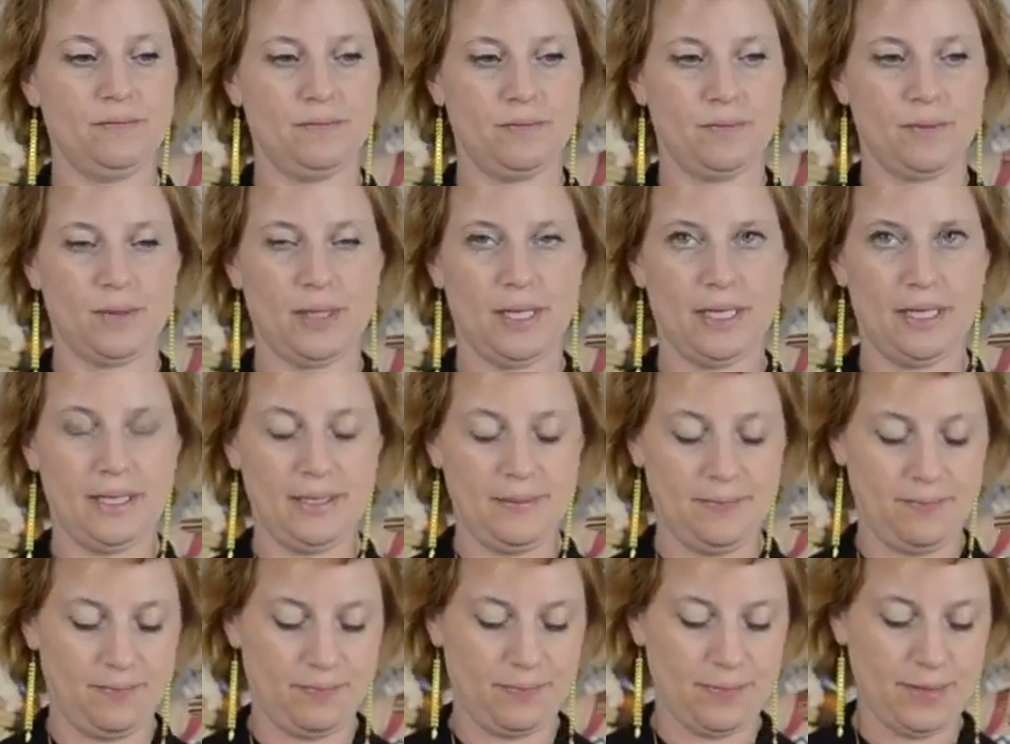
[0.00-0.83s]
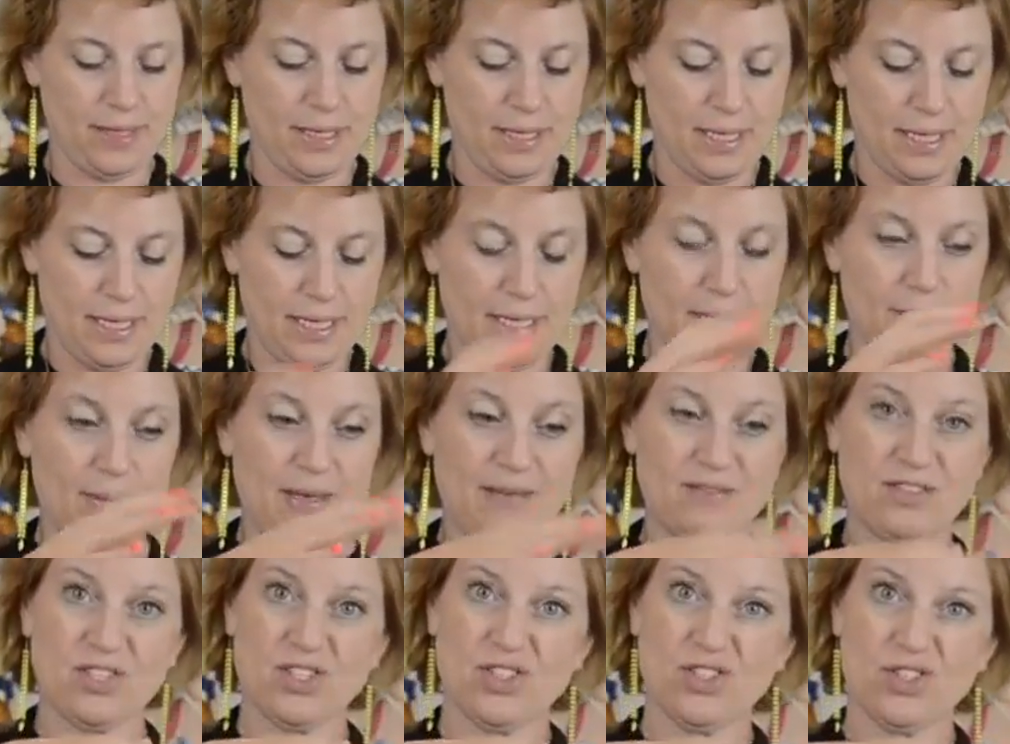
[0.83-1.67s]
okay? We
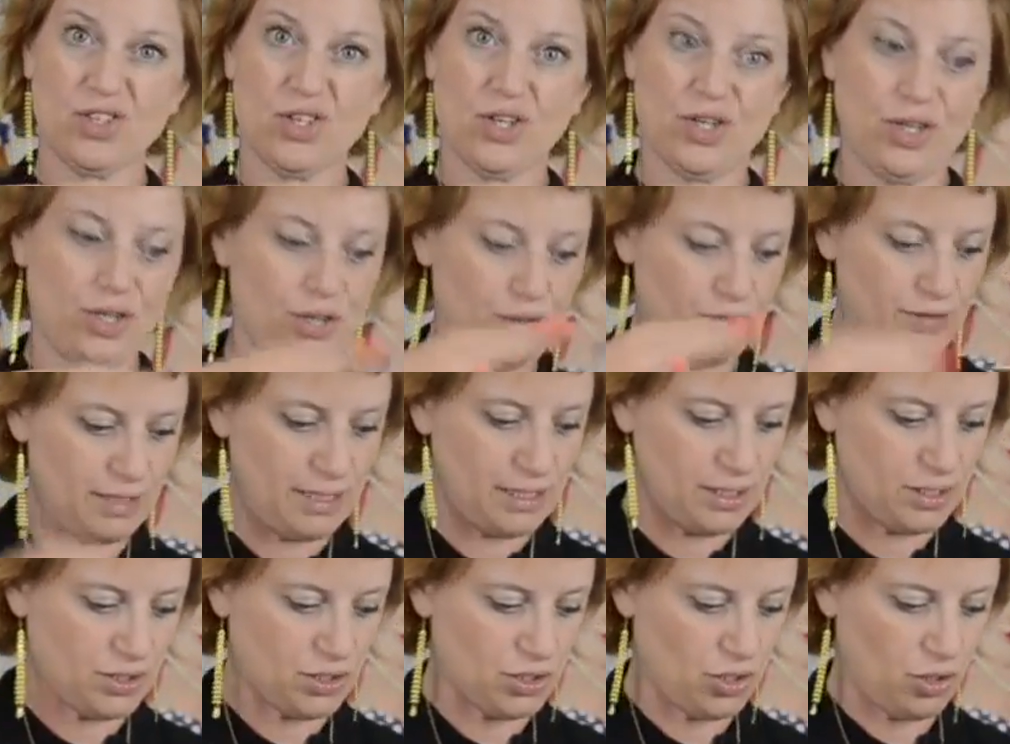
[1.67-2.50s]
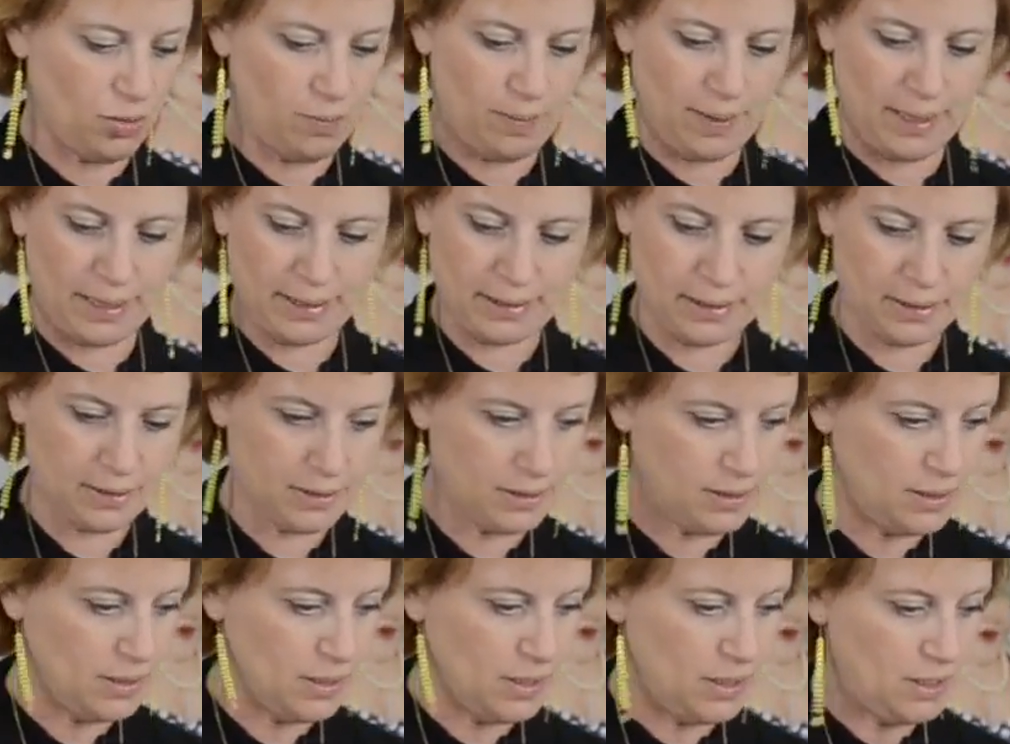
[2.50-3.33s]
have to secure it at the top end.
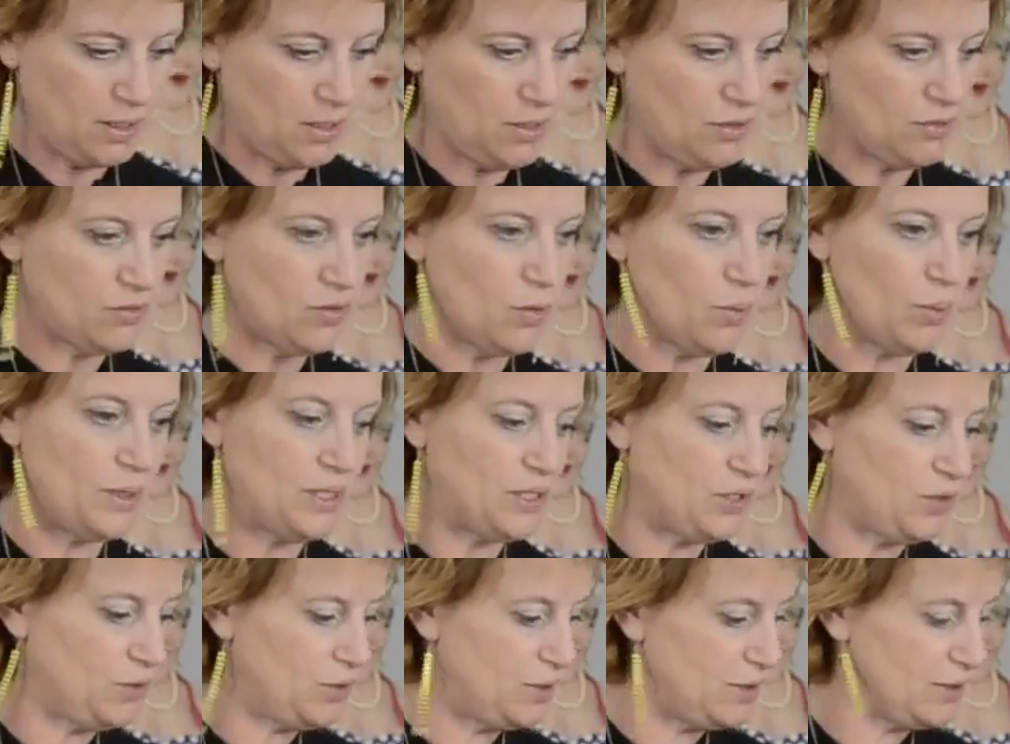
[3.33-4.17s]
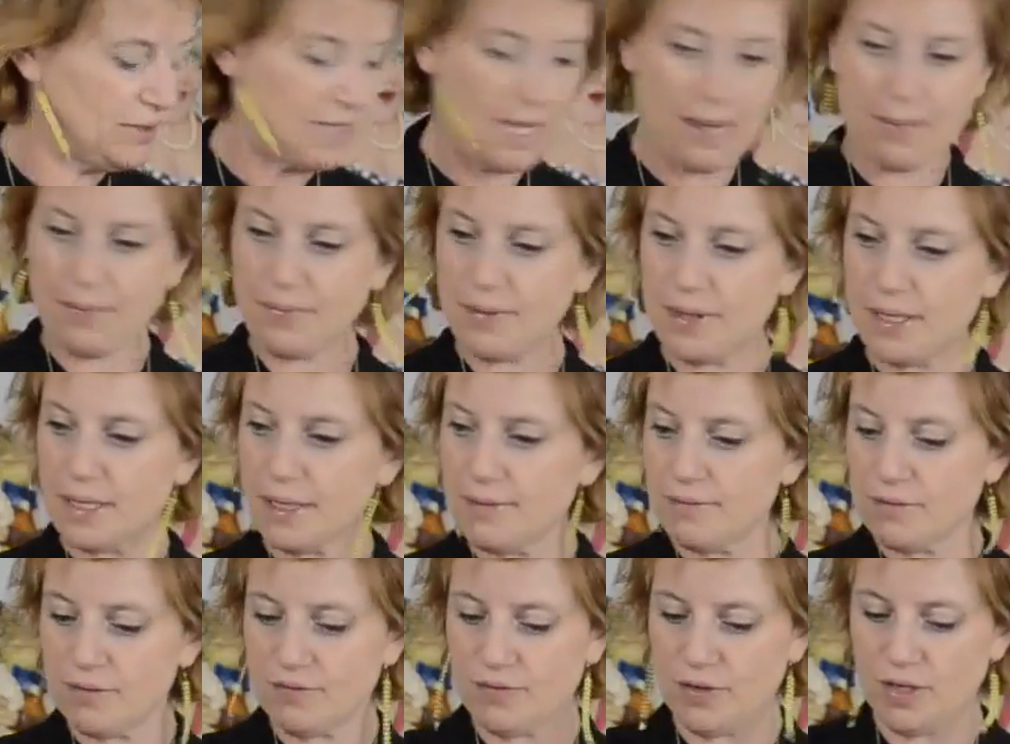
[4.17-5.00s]
So we do the same thing
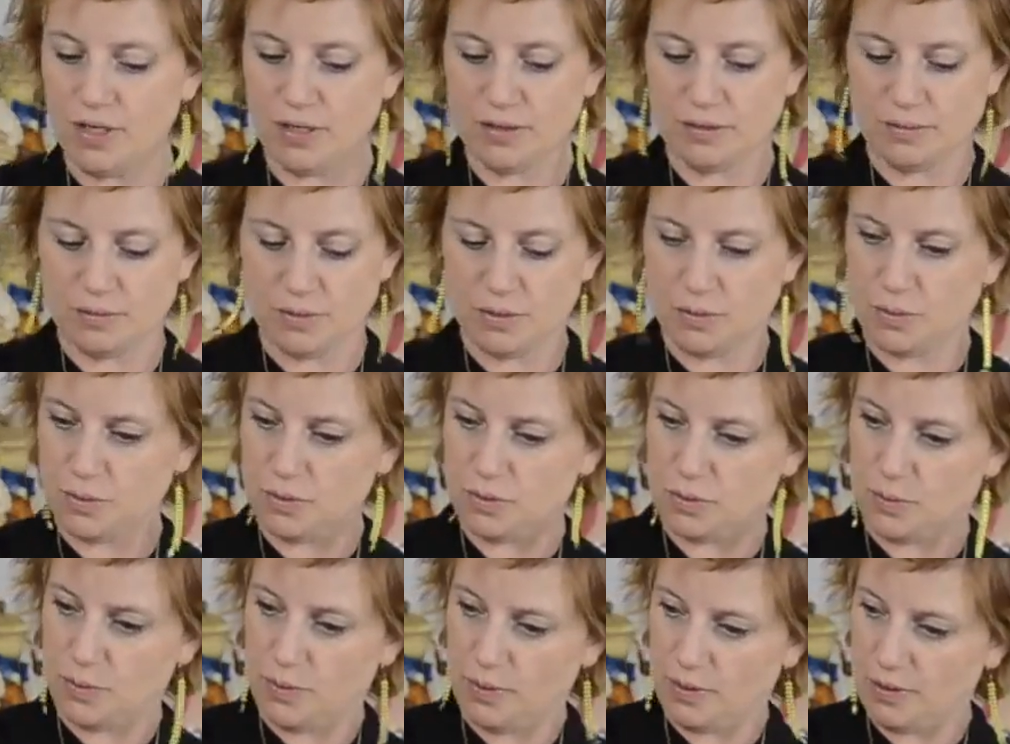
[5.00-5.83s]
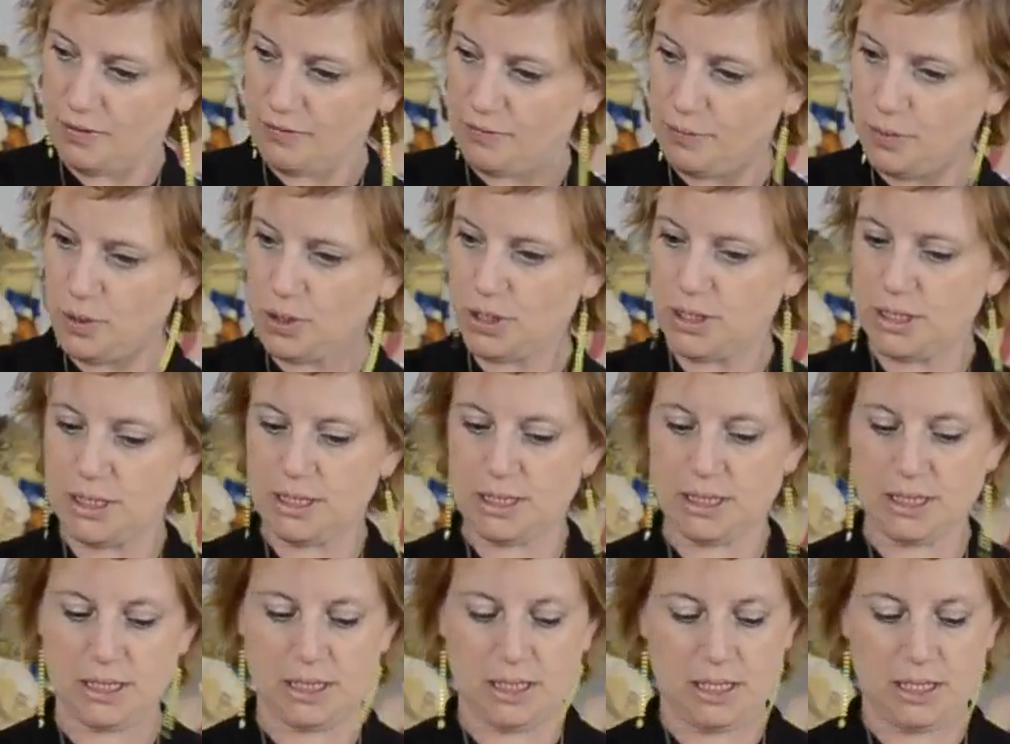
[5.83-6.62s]
in reverse. Just wondering where I put it.